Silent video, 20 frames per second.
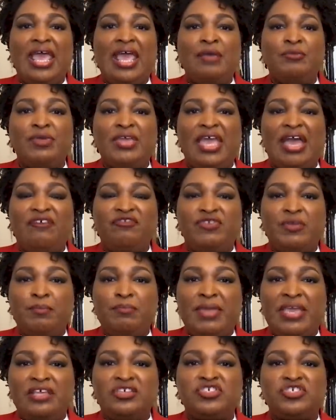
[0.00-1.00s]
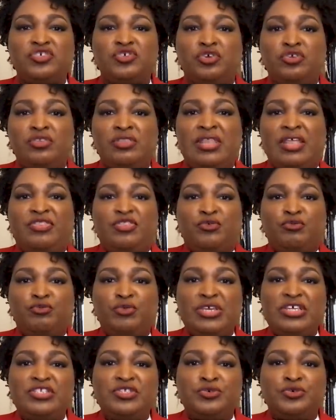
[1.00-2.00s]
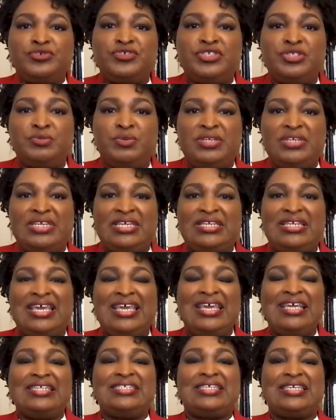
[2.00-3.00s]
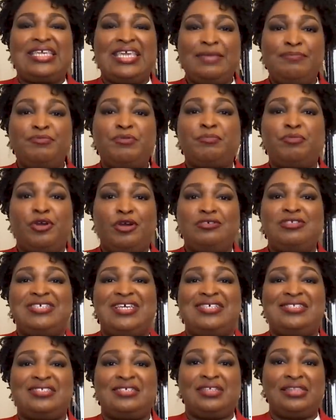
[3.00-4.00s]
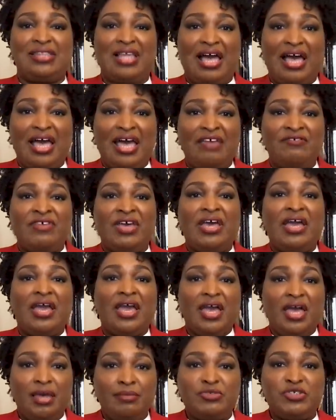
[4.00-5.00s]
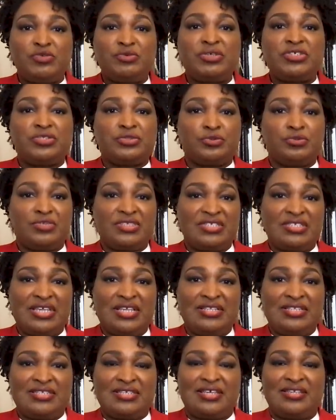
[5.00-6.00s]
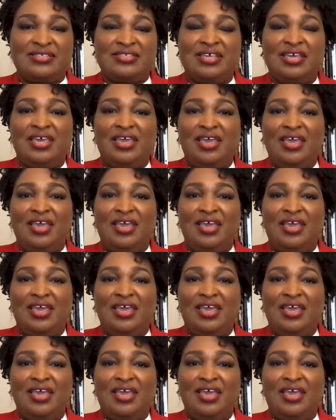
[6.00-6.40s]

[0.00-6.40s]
and we have to make certain that the resources we need to keep the protest alive come to us through the census.